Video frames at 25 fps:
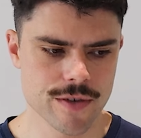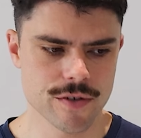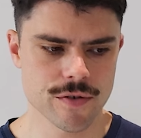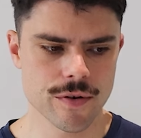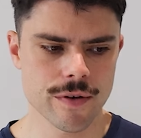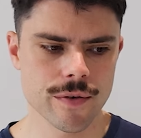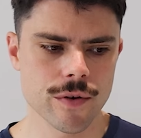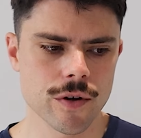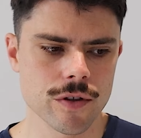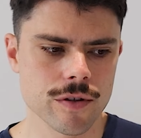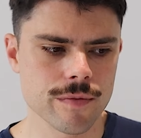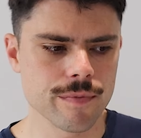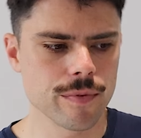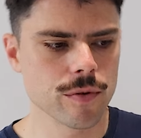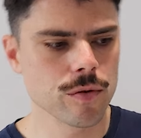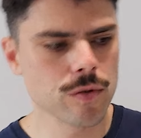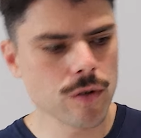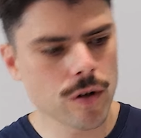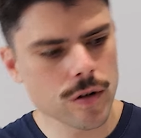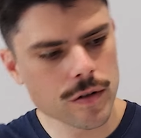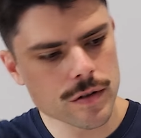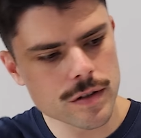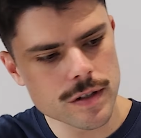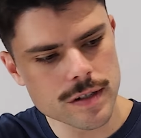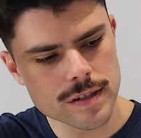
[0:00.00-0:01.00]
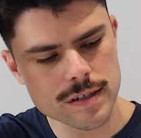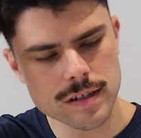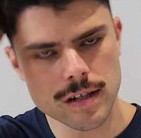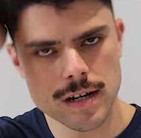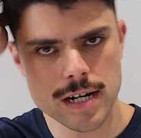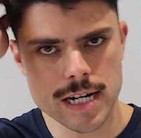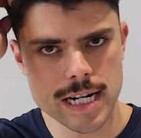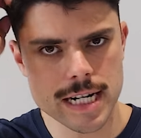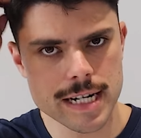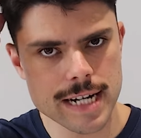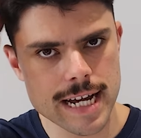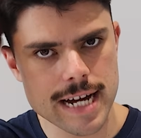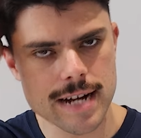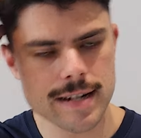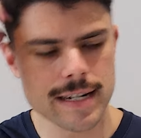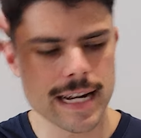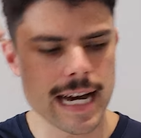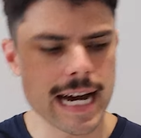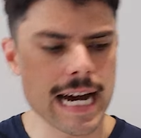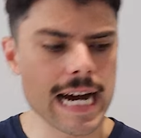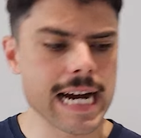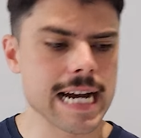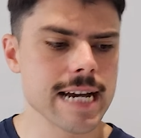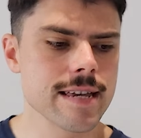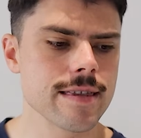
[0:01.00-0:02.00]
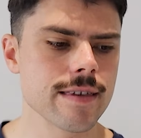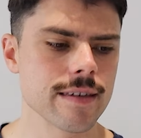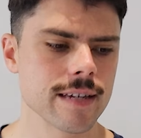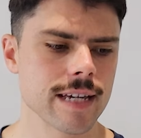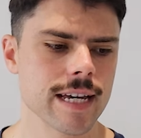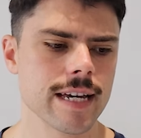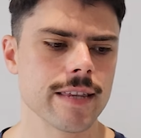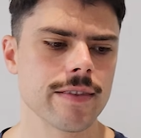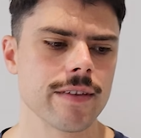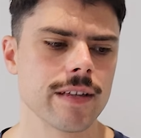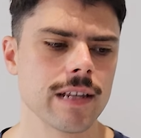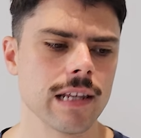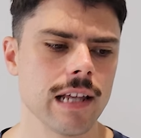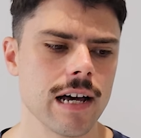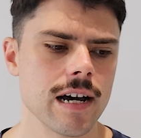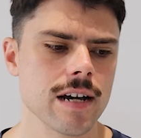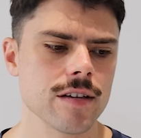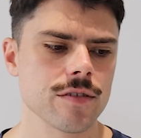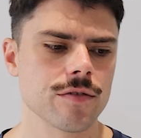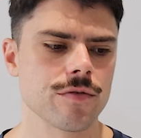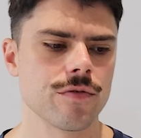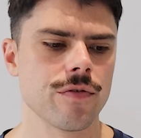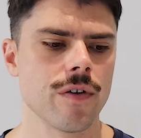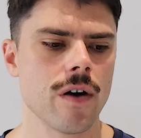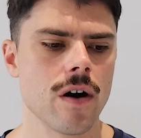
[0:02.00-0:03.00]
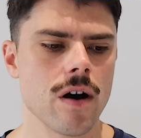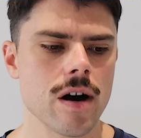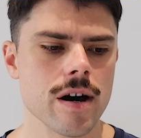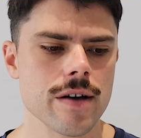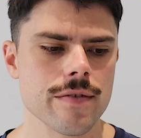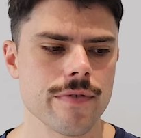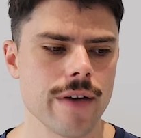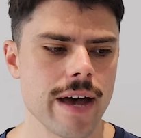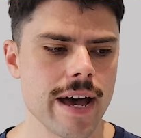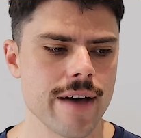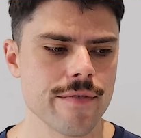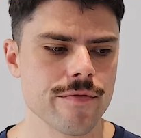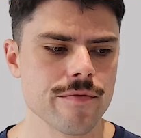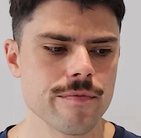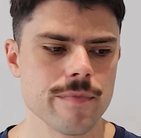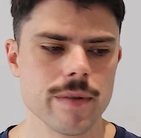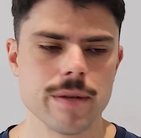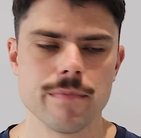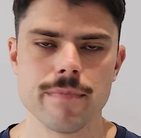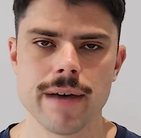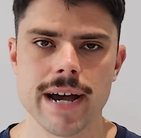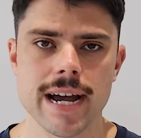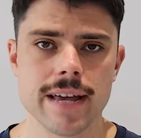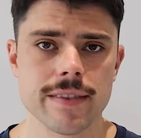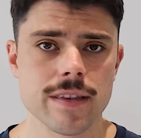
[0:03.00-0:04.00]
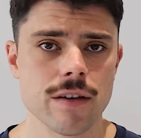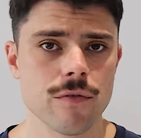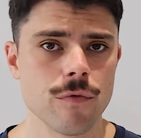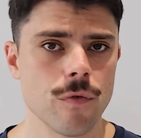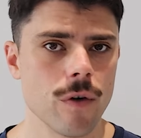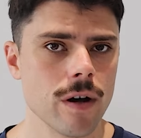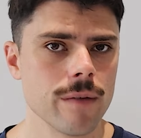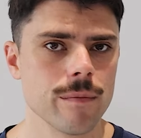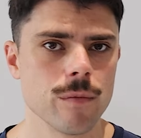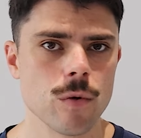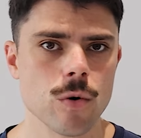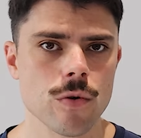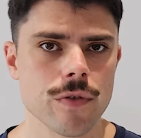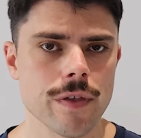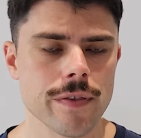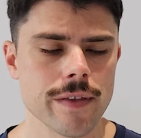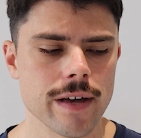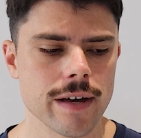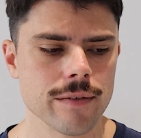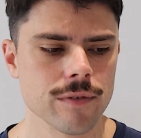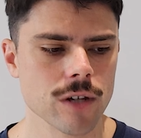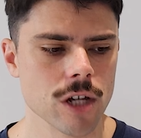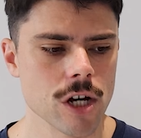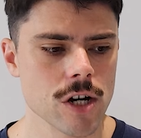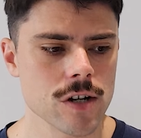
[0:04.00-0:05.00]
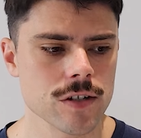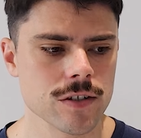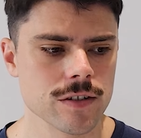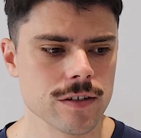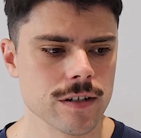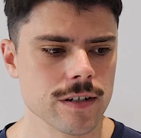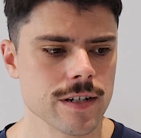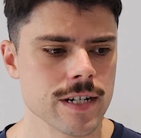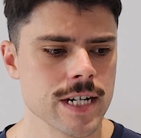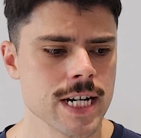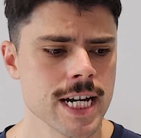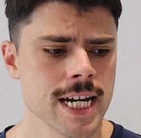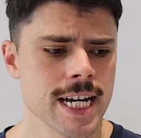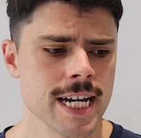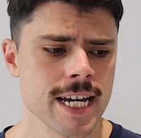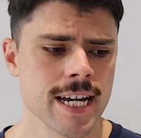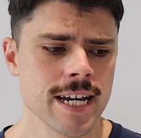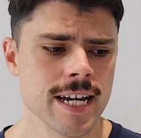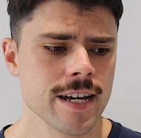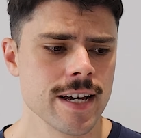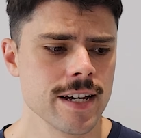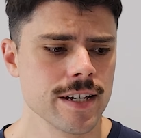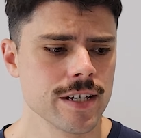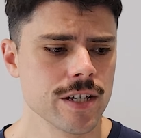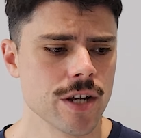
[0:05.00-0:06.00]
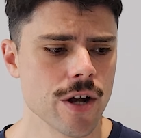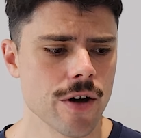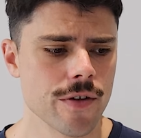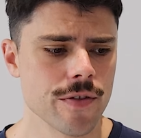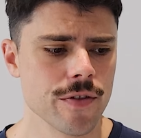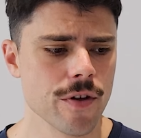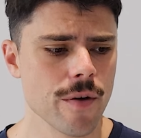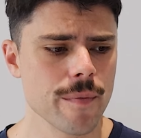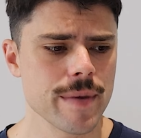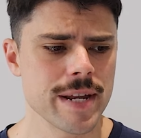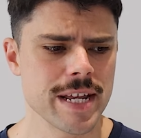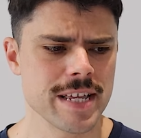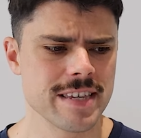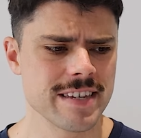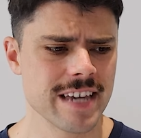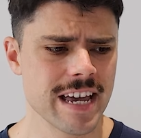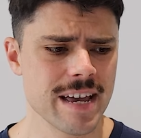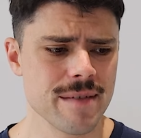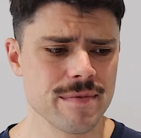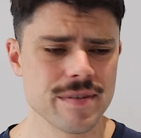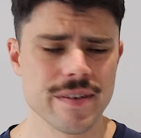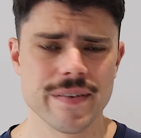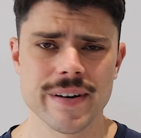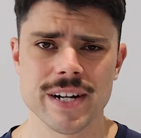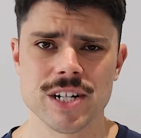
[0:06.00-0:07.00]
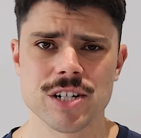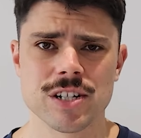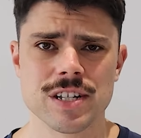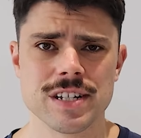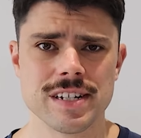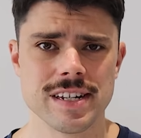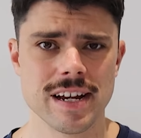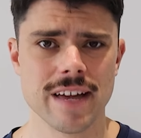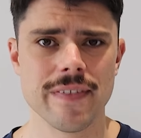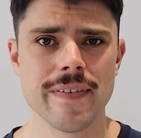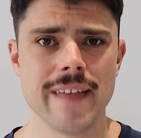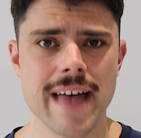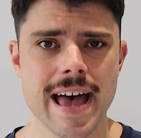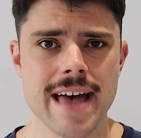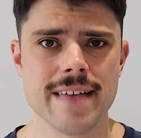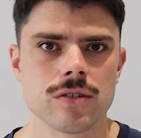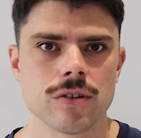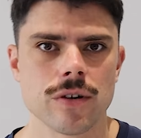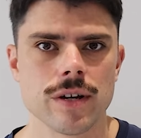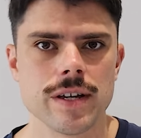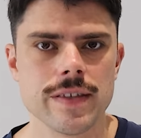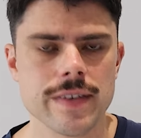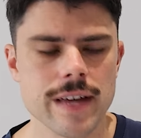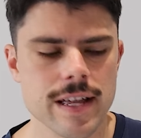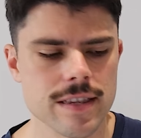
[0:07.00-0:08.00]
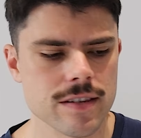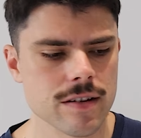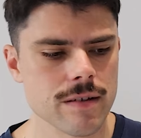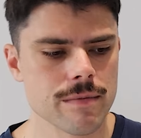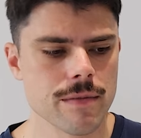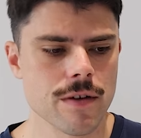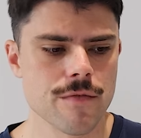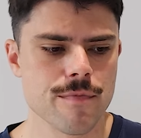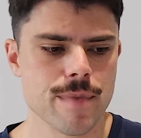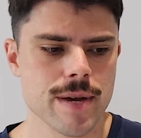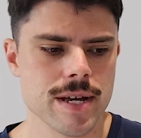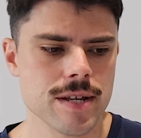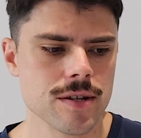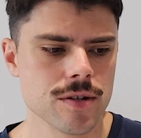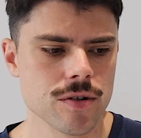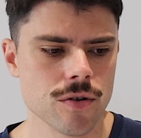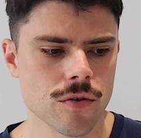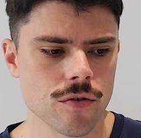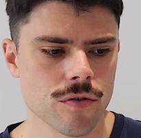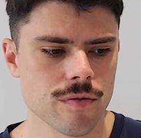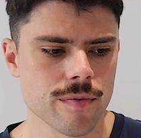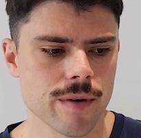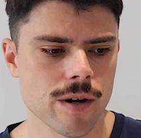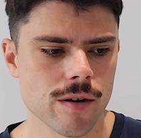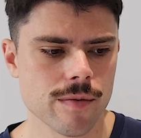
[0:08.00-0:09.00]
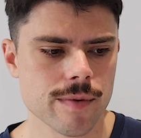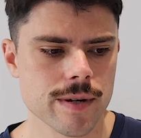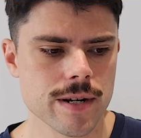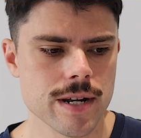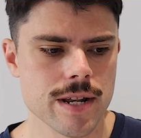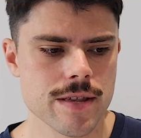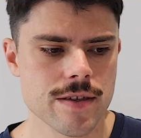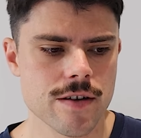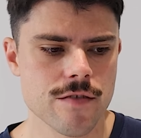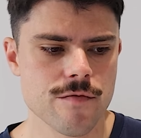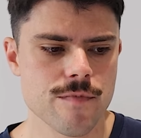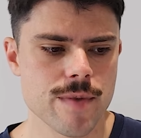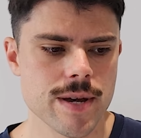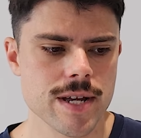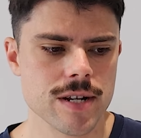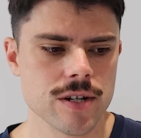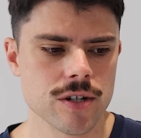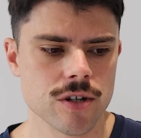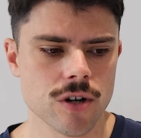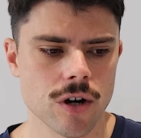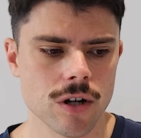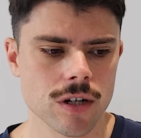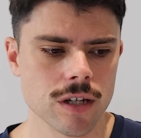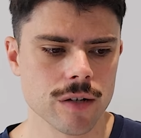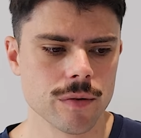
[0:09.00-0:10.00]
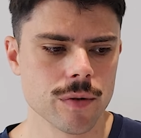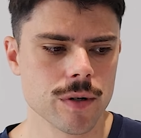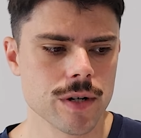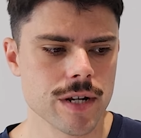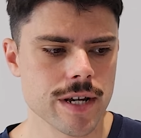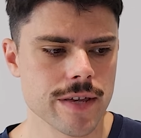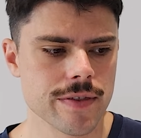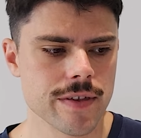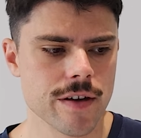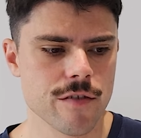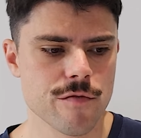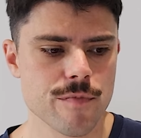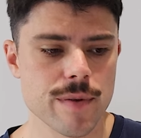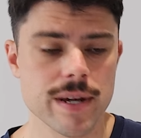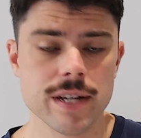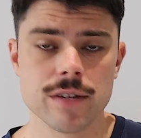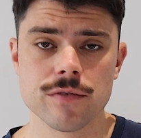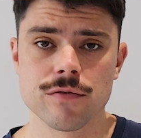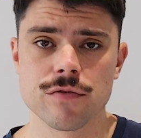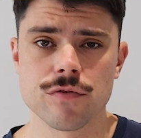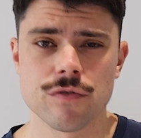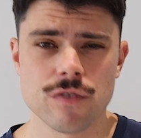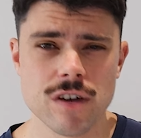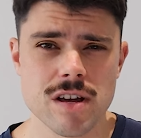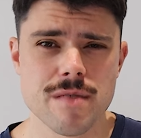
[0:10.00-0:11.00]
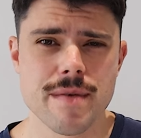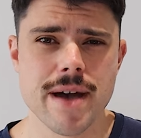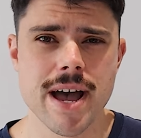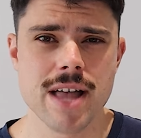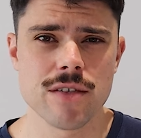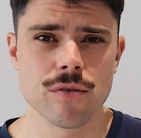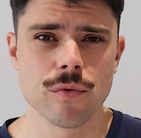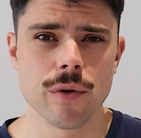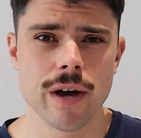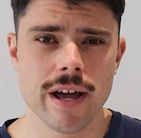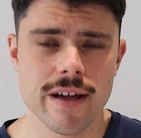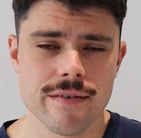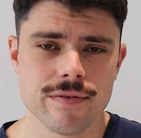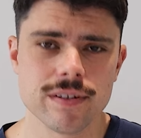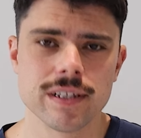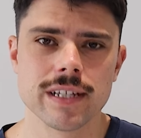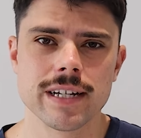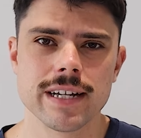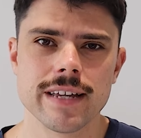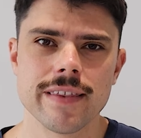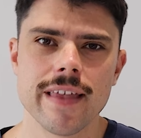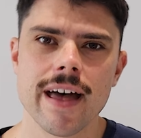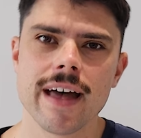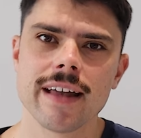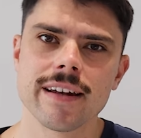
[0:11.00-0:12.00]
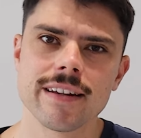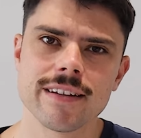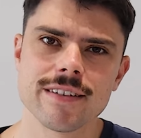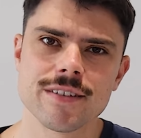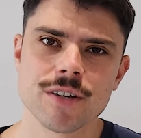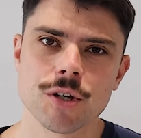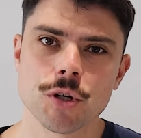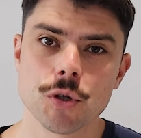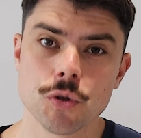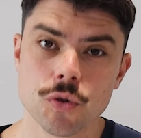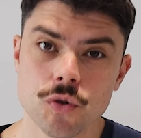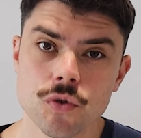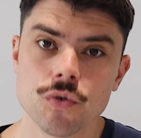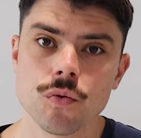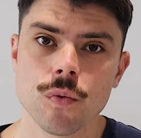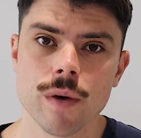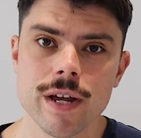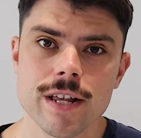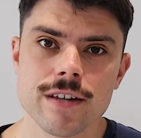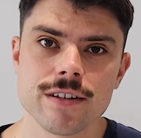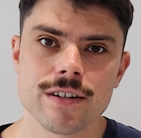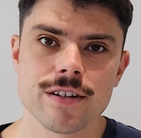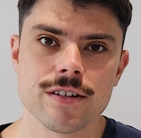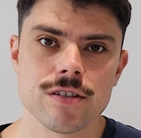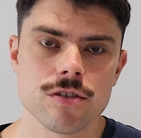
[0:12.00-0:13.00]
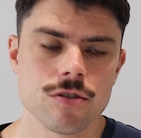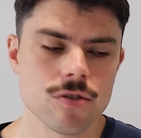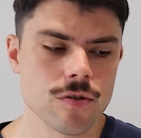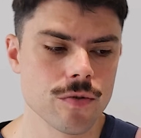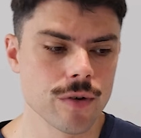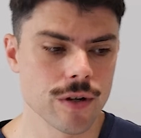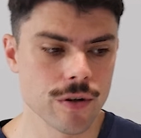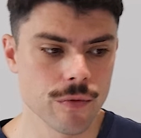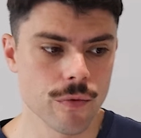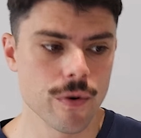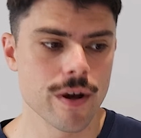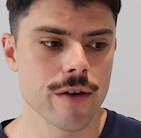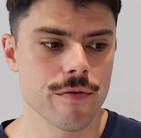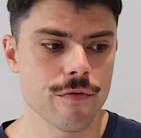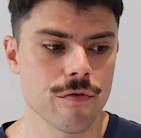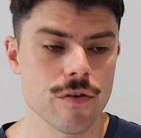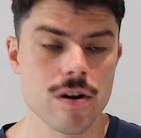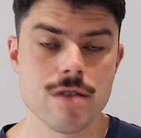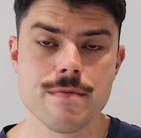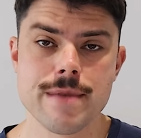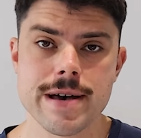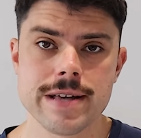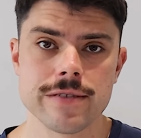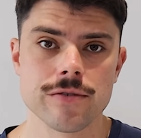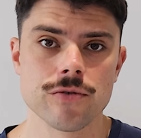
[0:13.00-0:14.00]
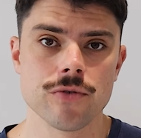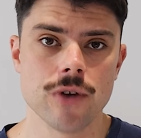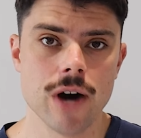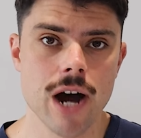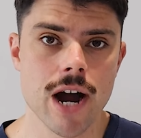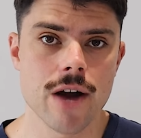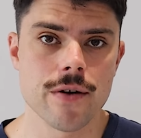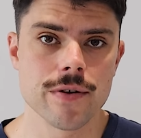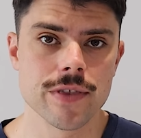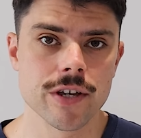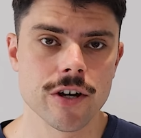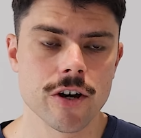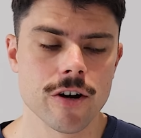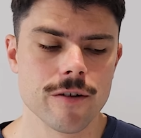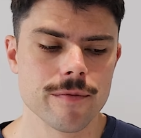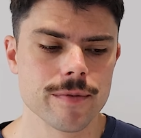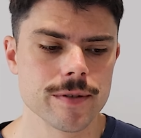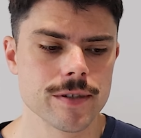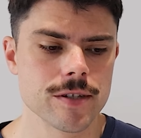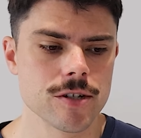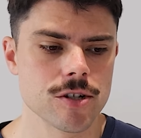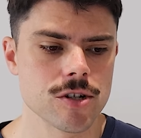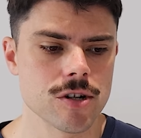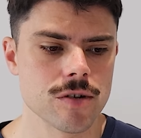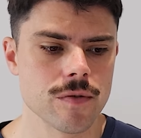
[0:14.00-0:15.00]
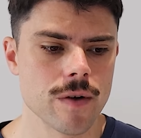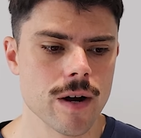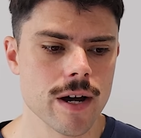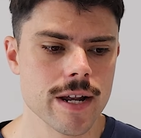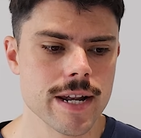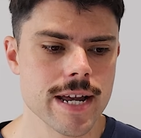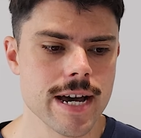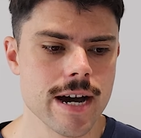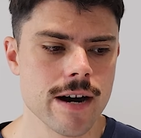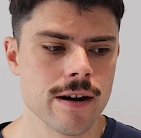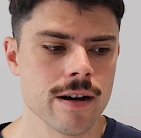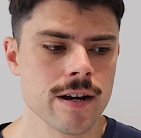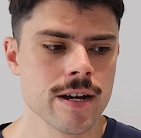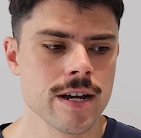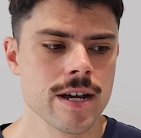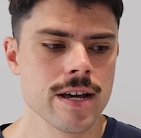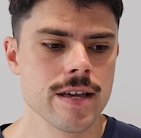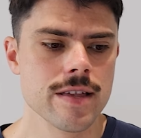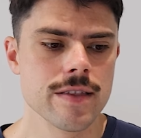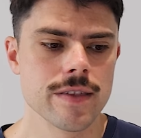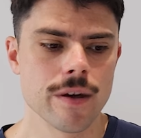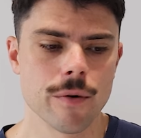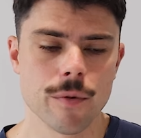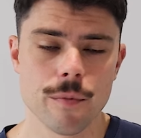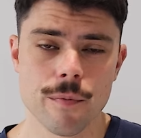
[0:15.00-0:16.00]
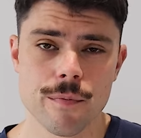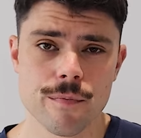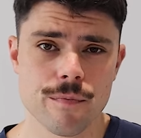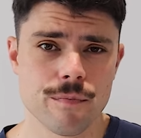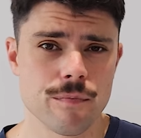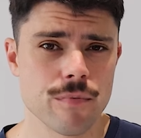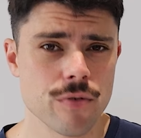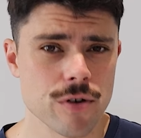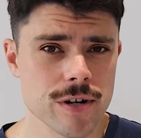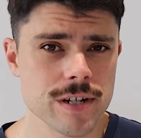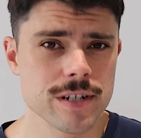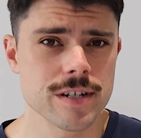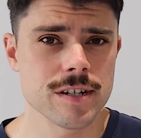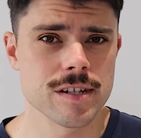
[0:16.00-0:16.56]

So I've got the Bulldogs sliding down to eighth. Again, their last five haven't been bad. They've won more than they've lost and you know, not many teams have actually done that. So in that time, they've beaten North Melbourne, they've beaten Collingwood, they've beaten Fremantle heavily, and that is a good win considering where Fremantle are in the competition right now. They were pretty